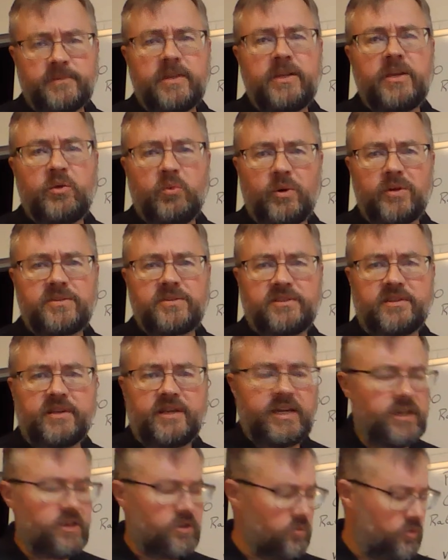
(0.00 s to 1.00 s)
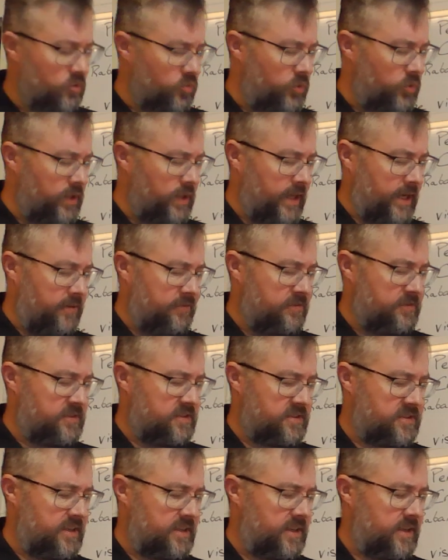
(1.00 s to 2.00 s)
He wants to hear what we have to
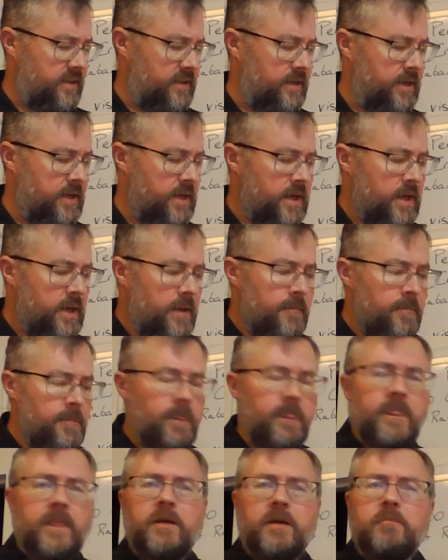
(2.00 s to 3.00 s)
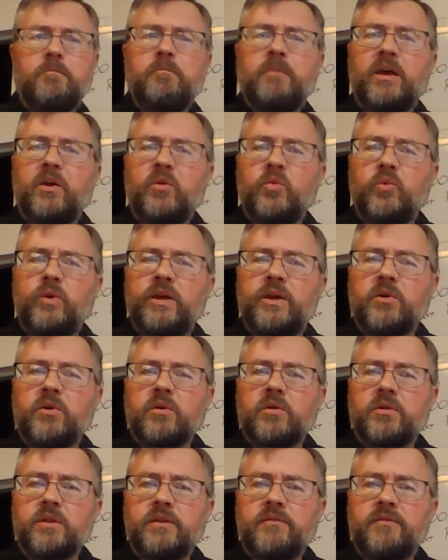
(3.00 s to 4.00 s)
say. May we
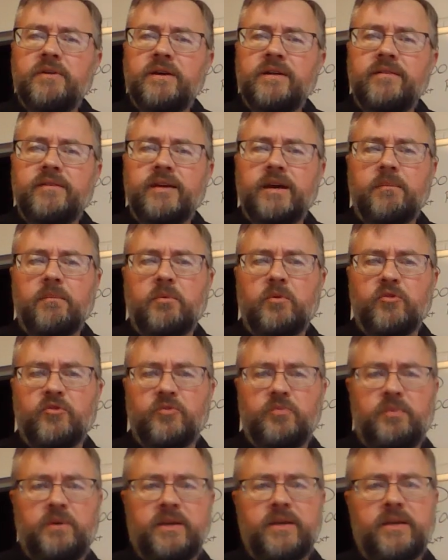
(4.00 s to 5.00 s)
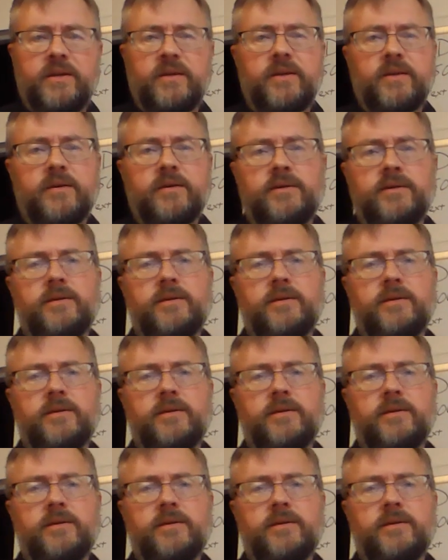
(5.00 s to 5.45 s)
your living temples be.